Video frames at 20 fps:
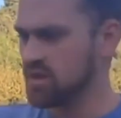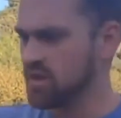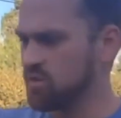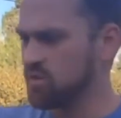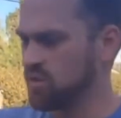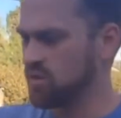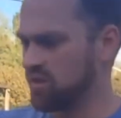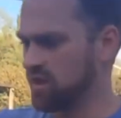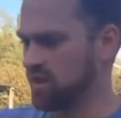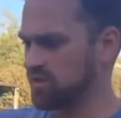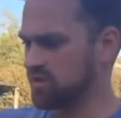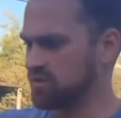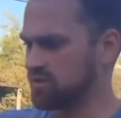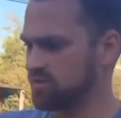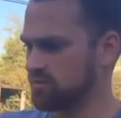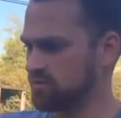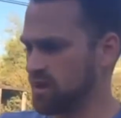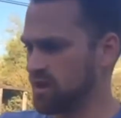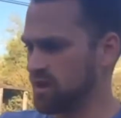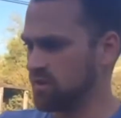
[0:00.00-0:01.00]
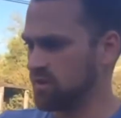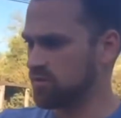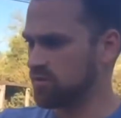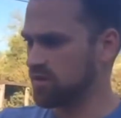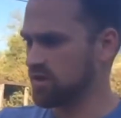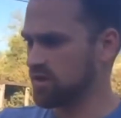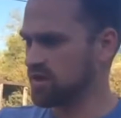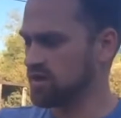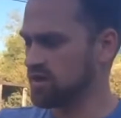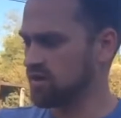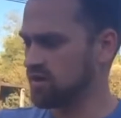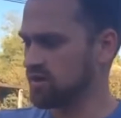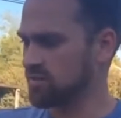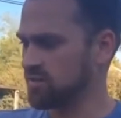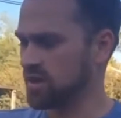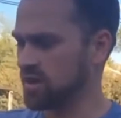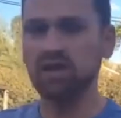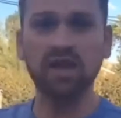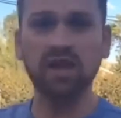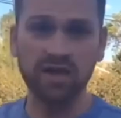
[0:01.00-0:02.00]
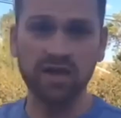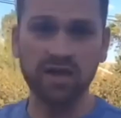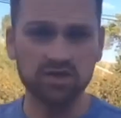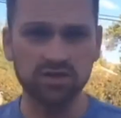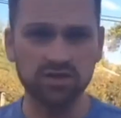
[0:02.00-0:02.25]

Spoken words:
what do they call it? My collection.